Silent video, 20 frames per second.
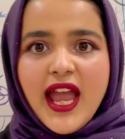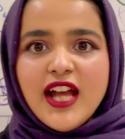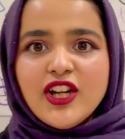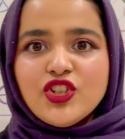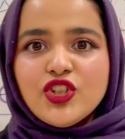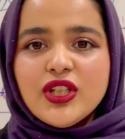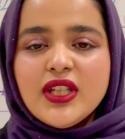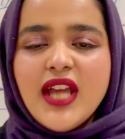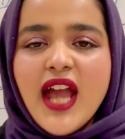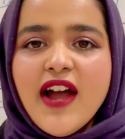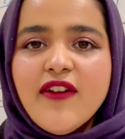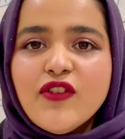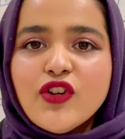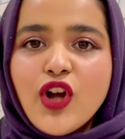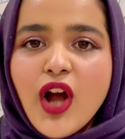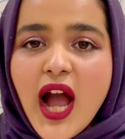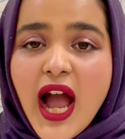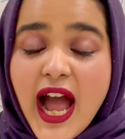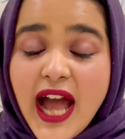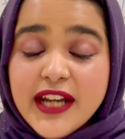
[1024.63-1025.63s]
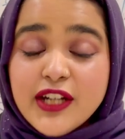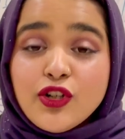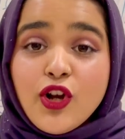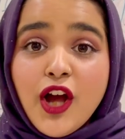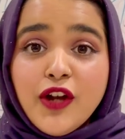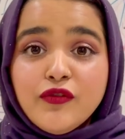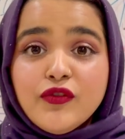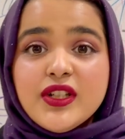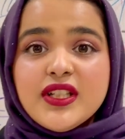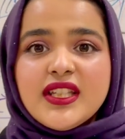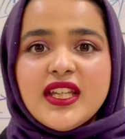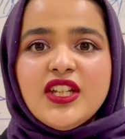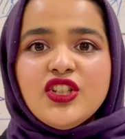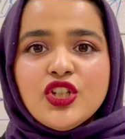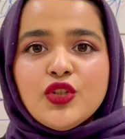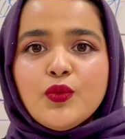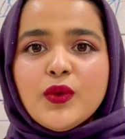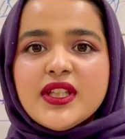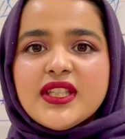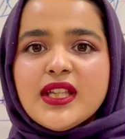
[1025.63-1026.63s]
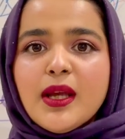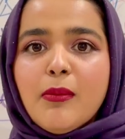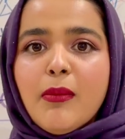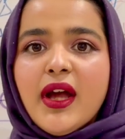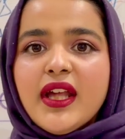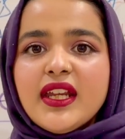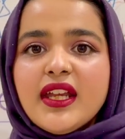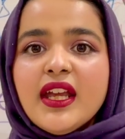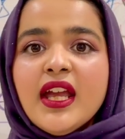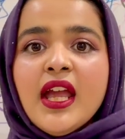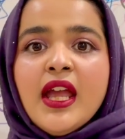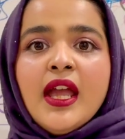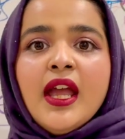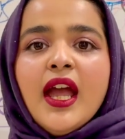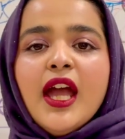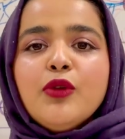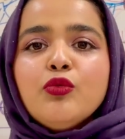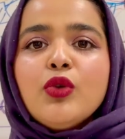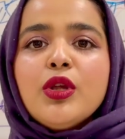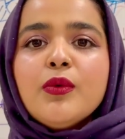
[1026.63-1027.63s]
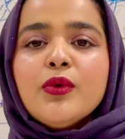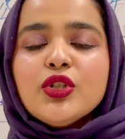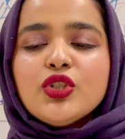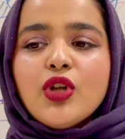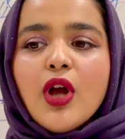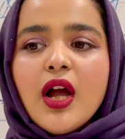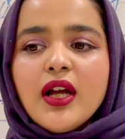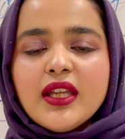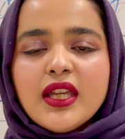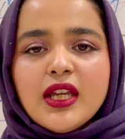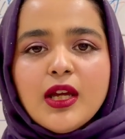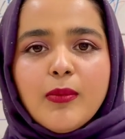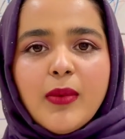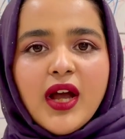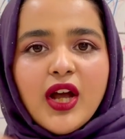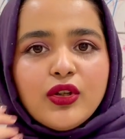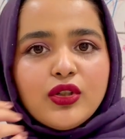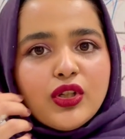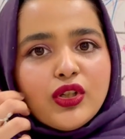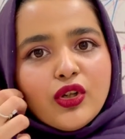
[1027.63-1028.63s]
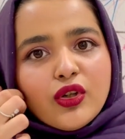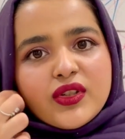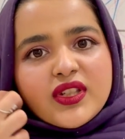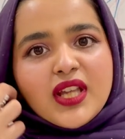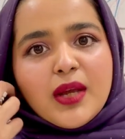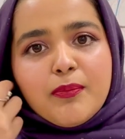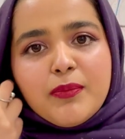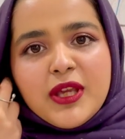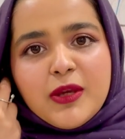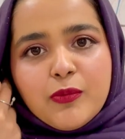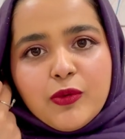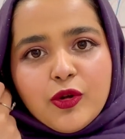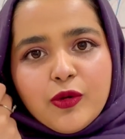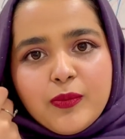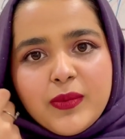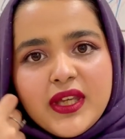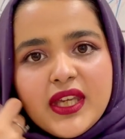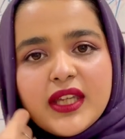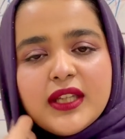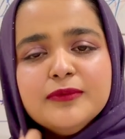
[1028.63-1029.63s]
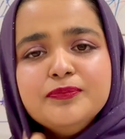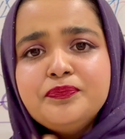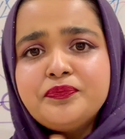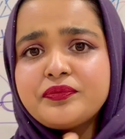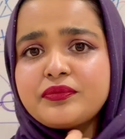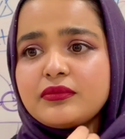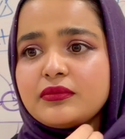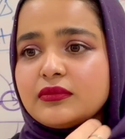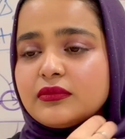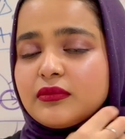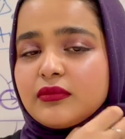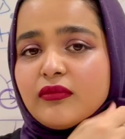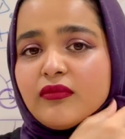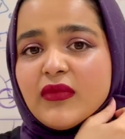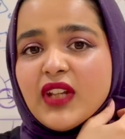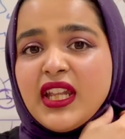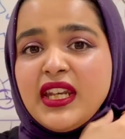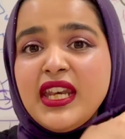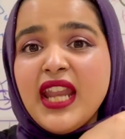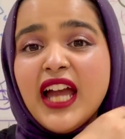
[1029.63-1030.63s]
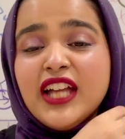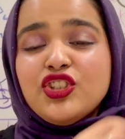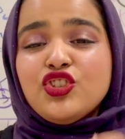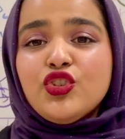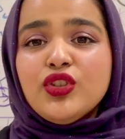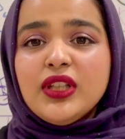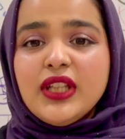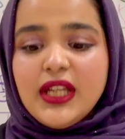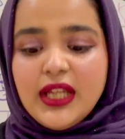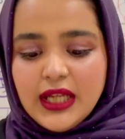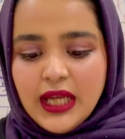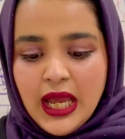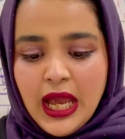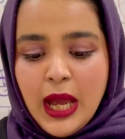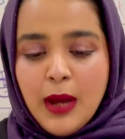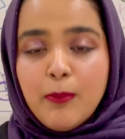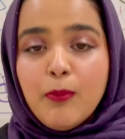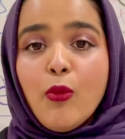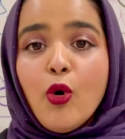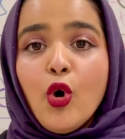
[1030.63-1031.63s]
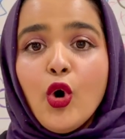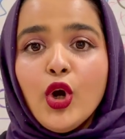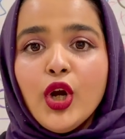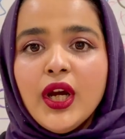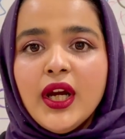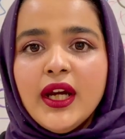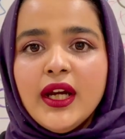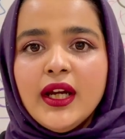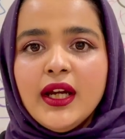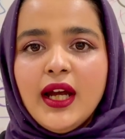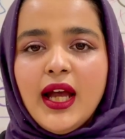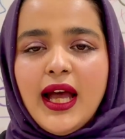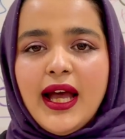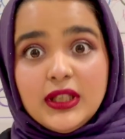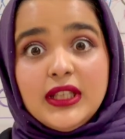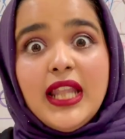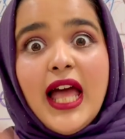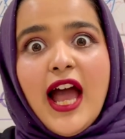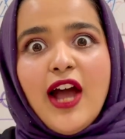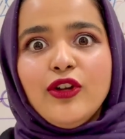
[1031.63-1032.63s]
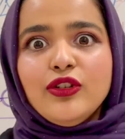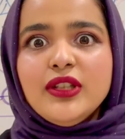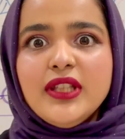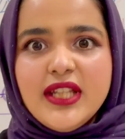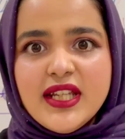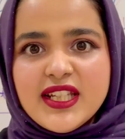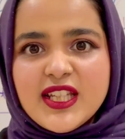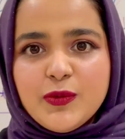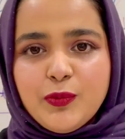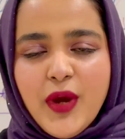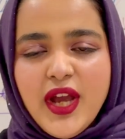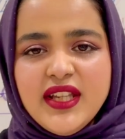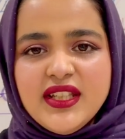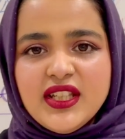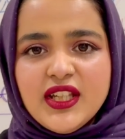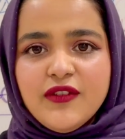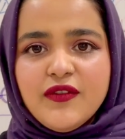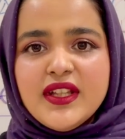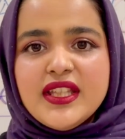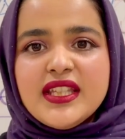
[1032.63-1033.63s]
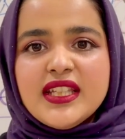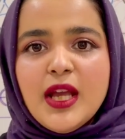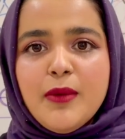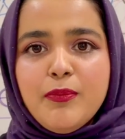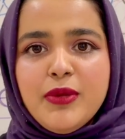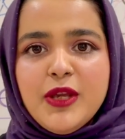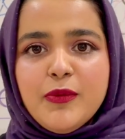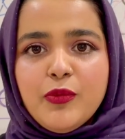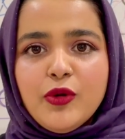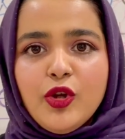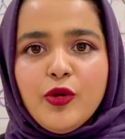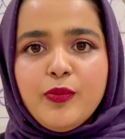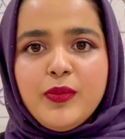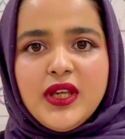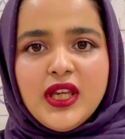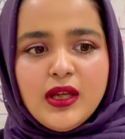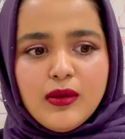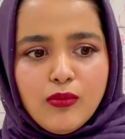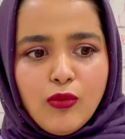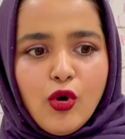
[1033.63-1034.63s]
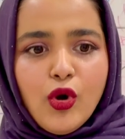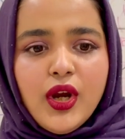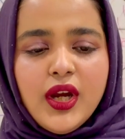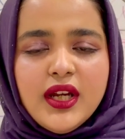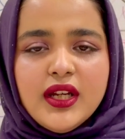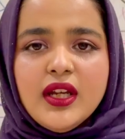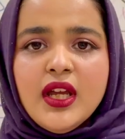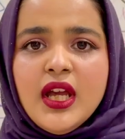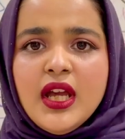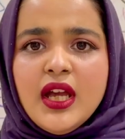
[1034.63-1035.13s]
actually had a conversation with somebody, and we were talking about, some people being naturally more loudly expressive, and some people being more